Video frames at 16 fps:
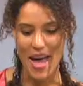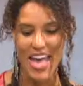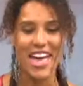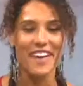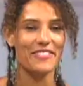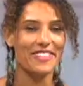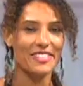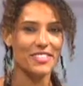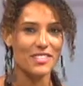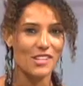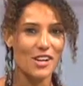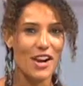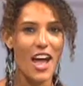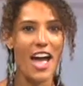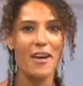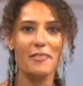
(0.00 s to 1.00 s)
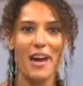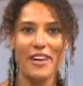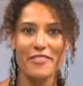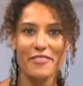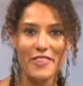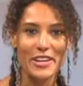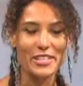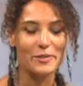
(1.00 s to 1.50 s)
have Instagram
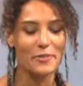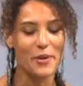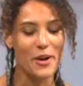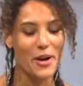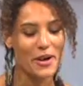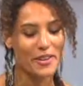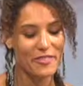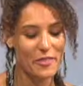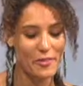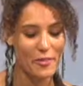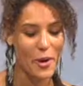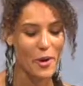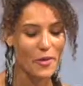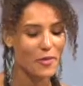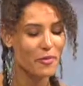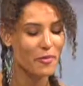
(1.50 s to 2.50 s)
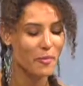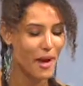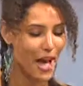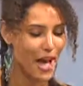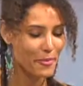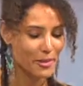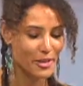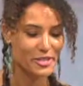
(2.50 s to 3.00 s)
and Facebook for both
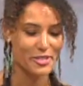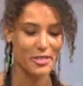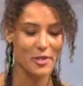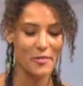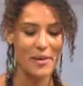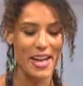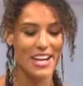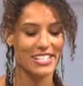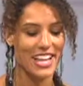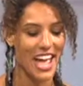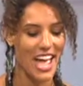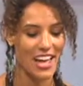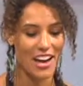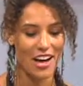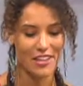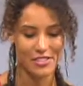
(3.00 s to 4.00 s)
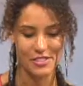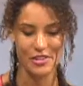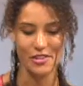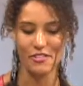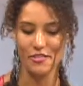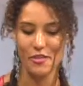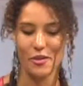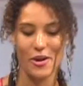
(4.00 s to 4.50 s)
my personal page and also
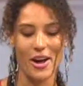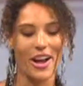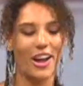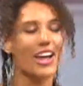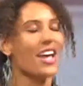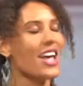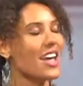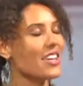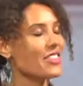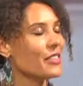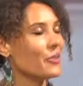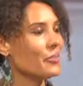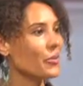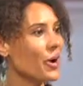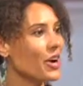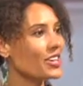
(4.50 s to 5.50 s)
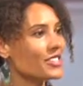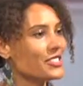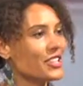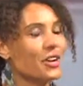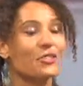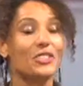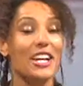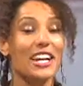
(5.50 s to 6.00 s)
for the book.
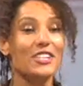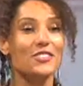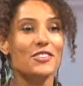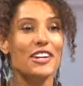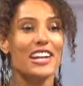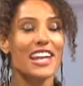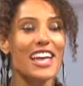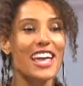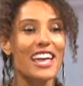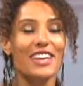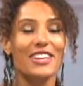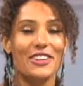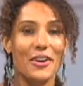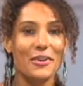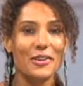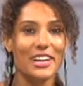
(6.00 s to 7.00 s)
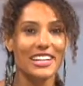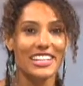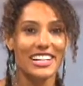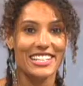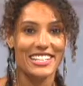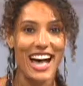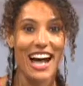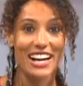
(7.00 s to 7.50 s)
So
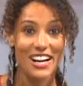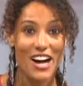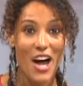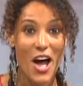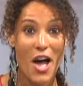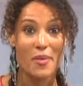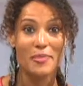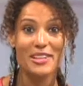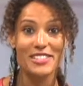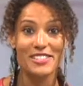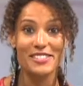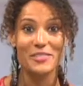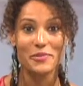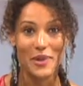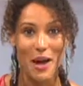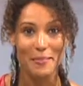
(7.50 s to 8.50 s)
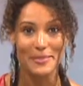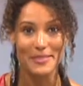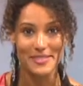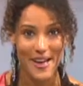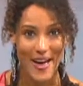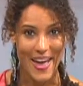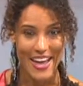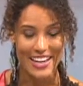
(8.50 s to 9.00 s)
chandriniyogini.com is the
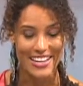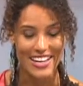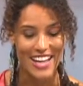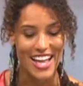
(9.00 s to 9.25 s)
website.